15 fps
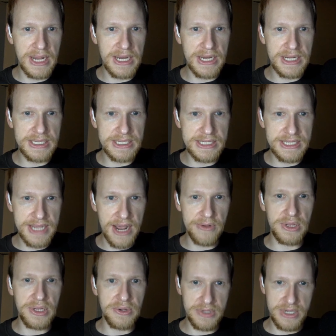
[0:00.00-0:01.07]
my
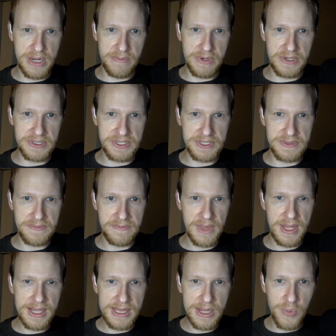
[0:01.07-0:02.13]
download numbers,
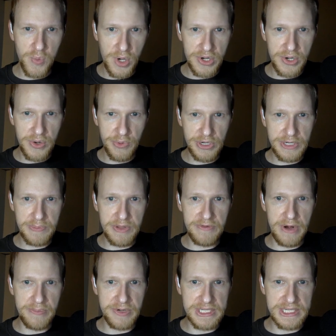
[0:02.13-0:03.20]
they weren't going to
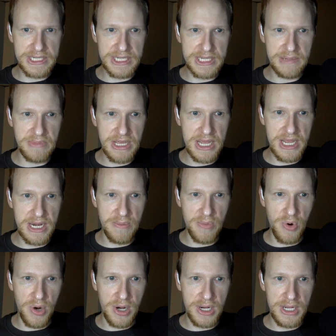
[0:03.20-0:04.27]
be representing me
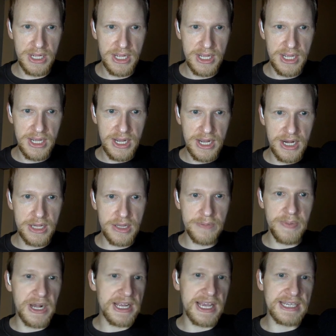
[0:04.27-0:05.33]
anymore.
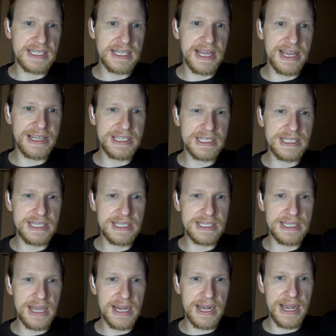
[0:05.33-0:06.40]
Another podcasting agency
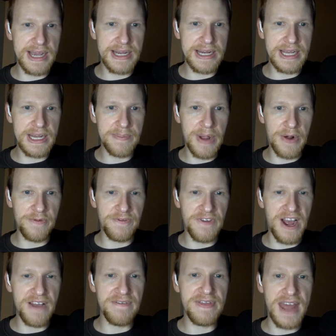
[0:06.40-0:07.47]
said I'd need about
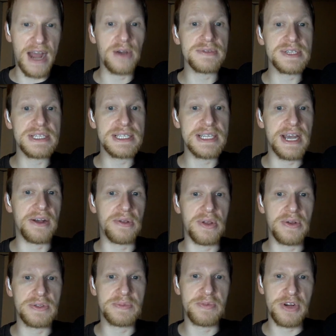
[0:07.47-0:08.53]
5,000
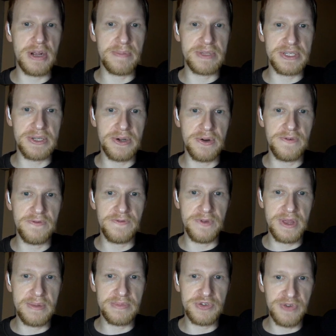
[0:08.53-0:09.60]
downloads per episode
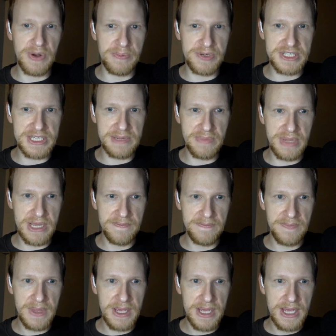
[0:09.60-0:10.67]
for them to represent me.